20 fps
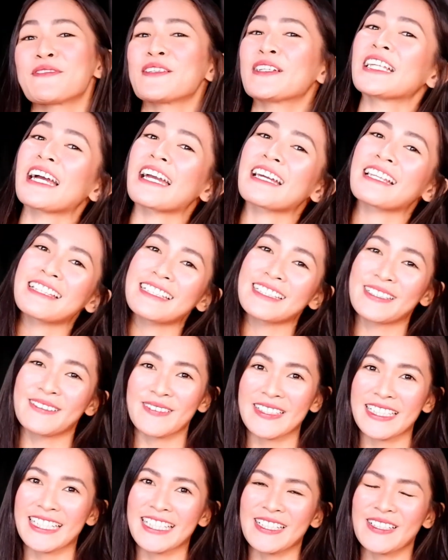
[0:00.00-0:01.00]
you like this
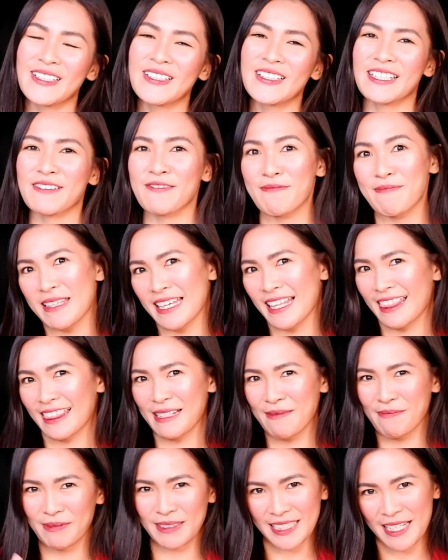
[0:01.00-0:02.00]
video, give me a
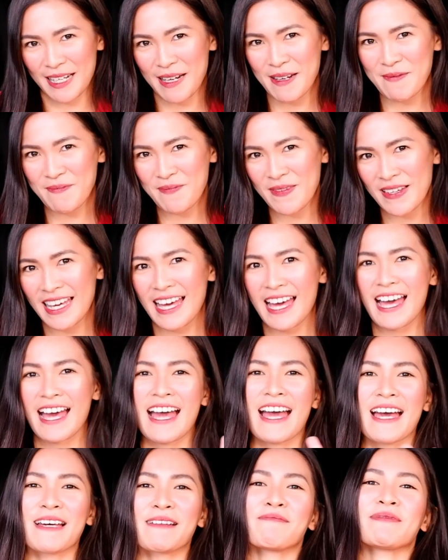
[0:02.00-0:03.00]
thumbs up
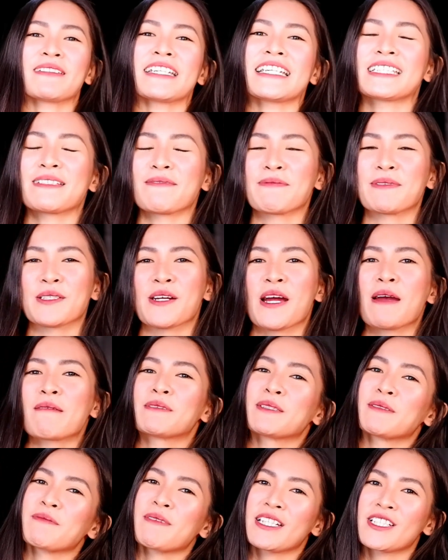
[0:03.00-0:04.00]
and please subscribe
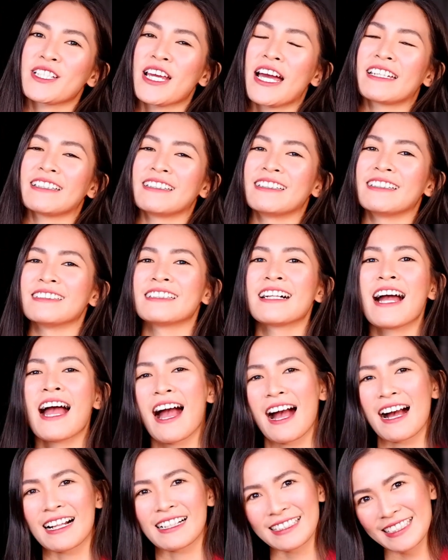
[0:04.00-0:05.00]
to my channel.
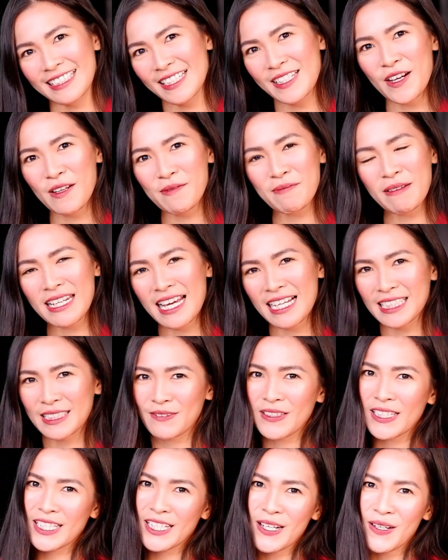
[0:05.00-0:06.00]
I'll see you in my next
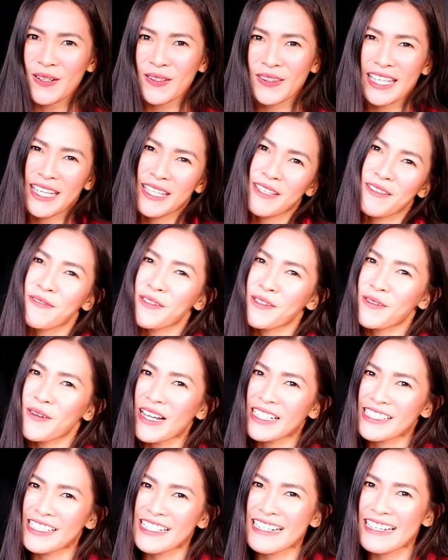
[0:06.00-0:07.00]
video. Thank you for
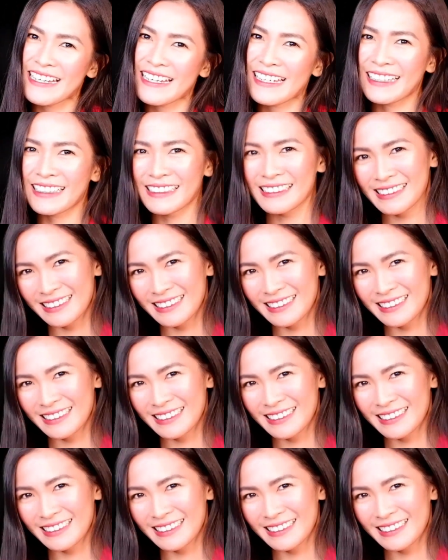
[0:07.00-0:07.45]
watching.